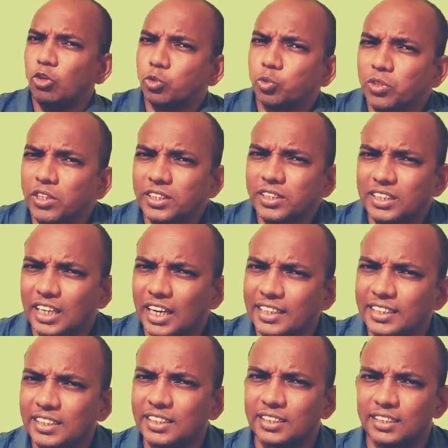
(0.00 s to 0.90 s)
Now students,
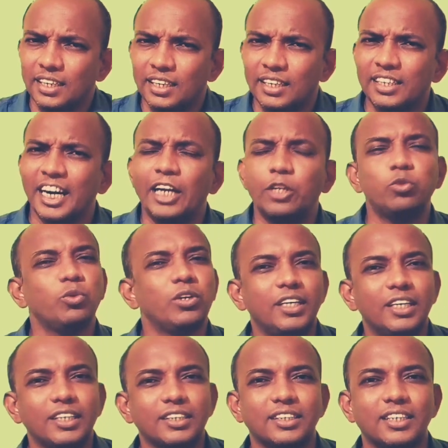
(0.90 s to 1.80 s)
let's try to
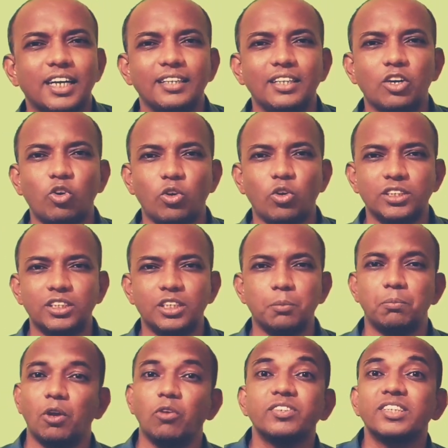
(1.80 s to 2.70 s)
understand the
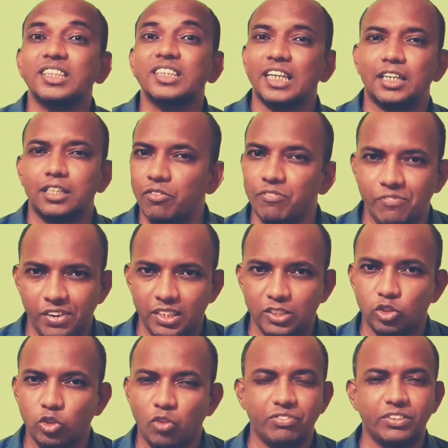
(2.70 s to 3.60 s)
concept of
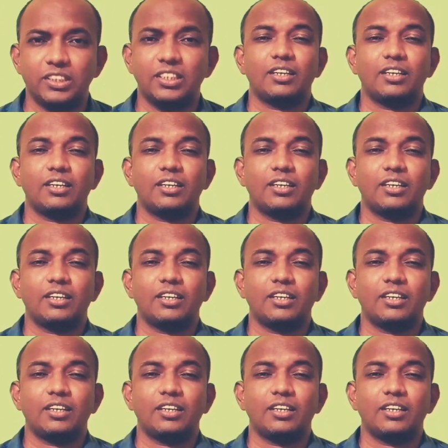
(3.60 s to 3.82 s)
circumference of